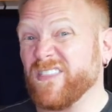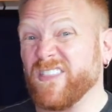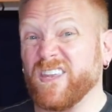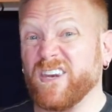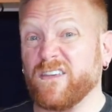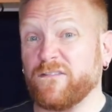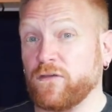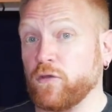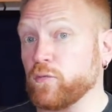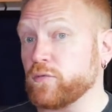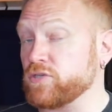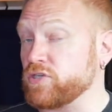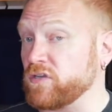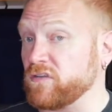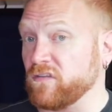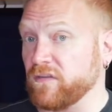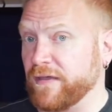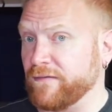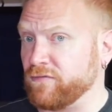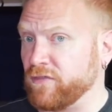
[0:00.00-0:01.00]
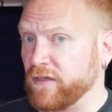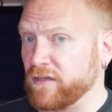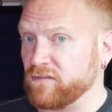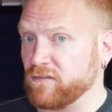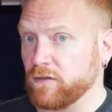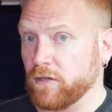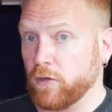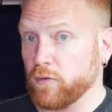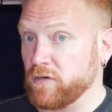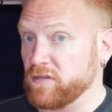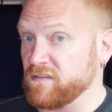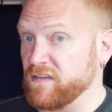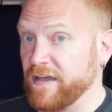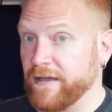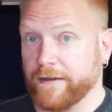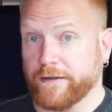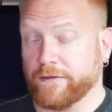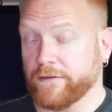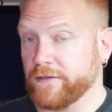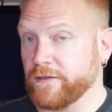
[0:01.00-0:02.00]
than if you had just left things alone
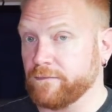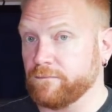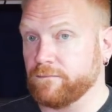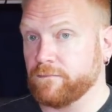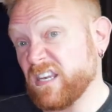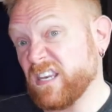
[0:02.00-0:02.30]
entirely.